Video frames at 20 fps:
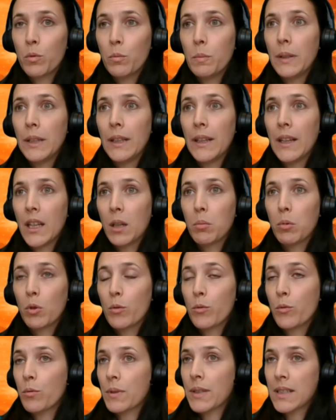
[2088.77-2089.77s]
would be able
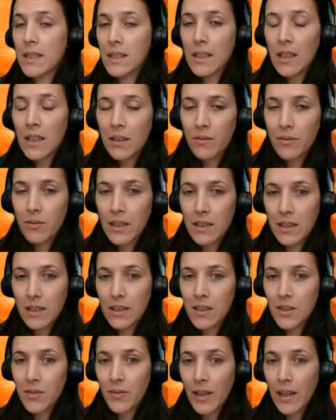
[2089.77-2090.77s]
to see, in fact,
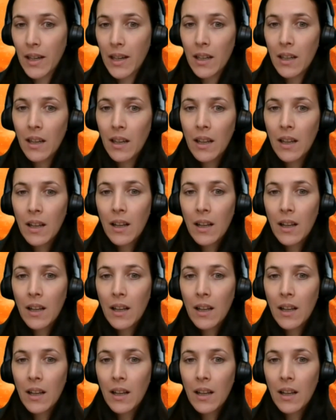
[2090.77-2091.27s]
this file,